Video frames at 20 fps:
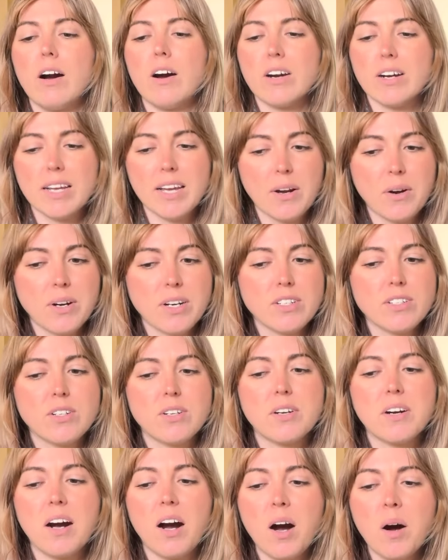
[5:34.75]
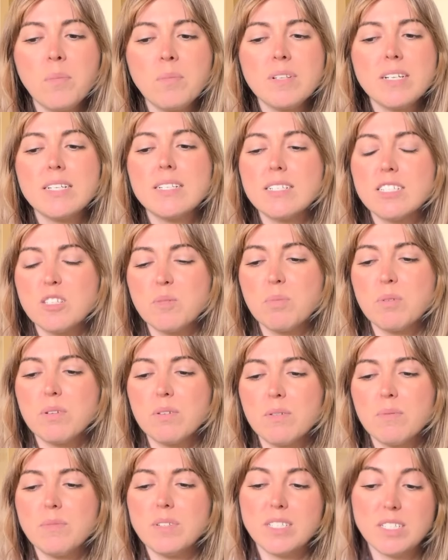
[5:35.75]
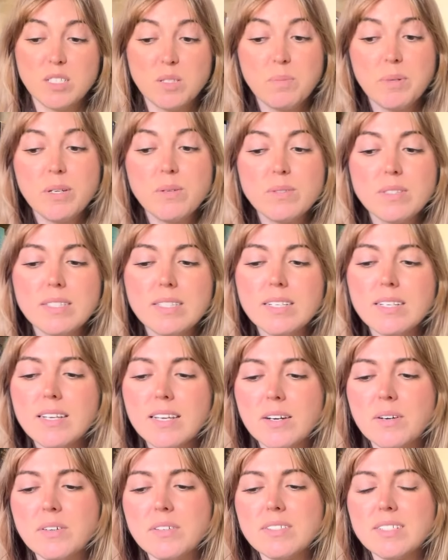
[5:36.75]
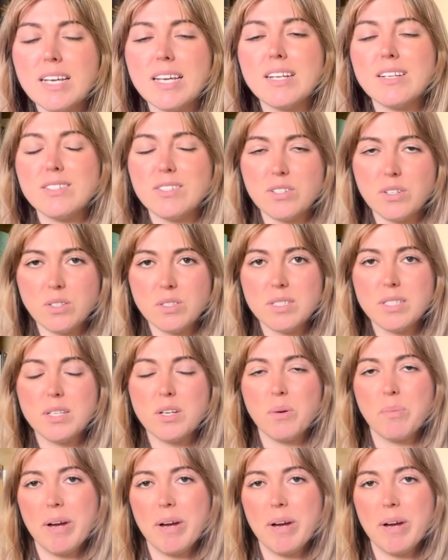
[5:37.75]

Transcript: Our character calmly disputes the guilt and asserts their